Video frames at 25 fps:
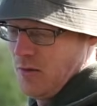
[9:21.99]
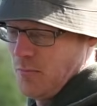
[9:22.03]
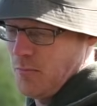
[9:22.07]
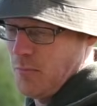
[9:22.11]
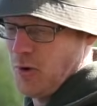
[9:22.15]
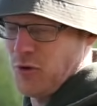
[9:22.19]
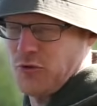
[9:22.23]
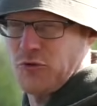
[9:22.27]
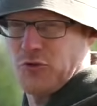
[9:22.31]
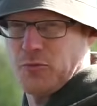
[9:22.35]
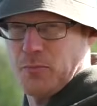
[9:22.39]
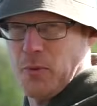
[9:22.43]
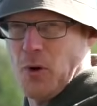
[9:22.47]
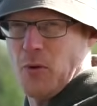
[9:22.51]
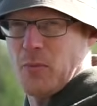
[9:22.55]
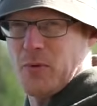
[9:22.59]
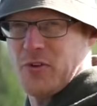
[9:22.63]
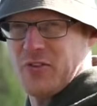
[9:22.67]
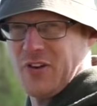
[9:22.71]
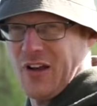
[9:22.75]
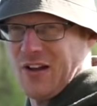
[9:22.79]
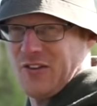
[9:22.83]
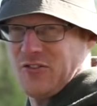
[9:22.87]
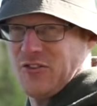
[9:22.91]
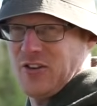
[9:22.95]
my spom
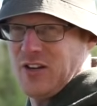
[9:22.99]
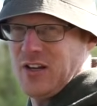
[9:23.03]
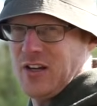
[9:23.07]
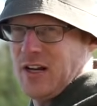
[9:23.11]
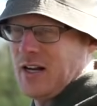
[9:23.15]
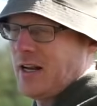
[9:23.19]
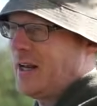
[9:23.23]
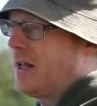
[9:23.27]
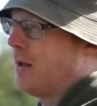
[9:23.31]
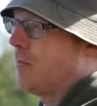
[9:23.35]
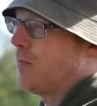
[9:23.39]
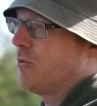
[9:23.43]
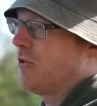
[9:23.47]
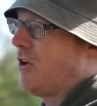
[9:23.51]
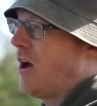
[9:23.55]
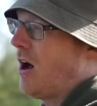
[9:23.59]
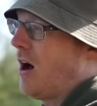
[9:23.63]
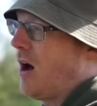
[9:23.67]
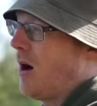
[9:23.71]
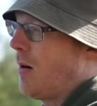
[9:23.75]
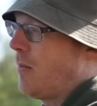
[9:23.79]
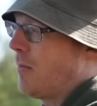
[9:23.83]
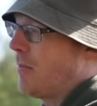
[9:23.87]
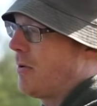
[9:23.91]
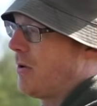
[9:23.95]
is actually clipped
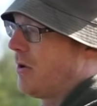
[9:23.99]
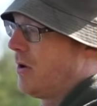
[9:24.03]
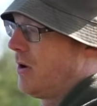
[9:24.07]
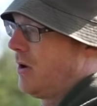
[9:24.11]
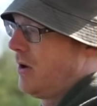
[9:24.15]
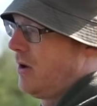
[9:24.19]
up